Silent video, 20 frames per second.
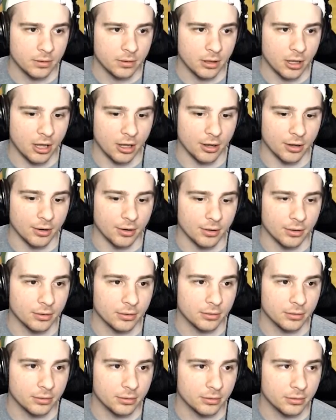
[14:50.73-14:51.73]
Uh-oh.
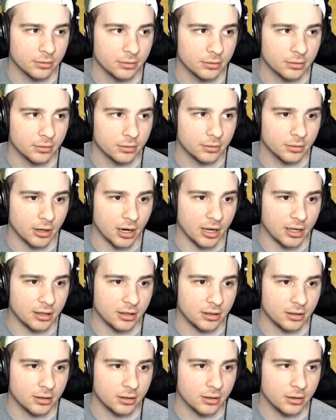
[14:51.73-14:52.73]
Right?
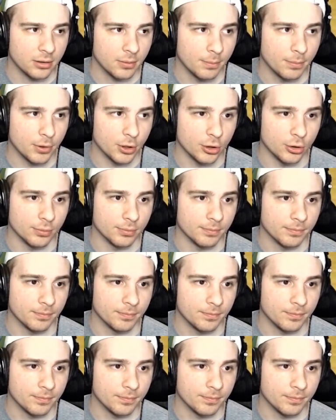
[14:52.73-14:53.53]
Boom.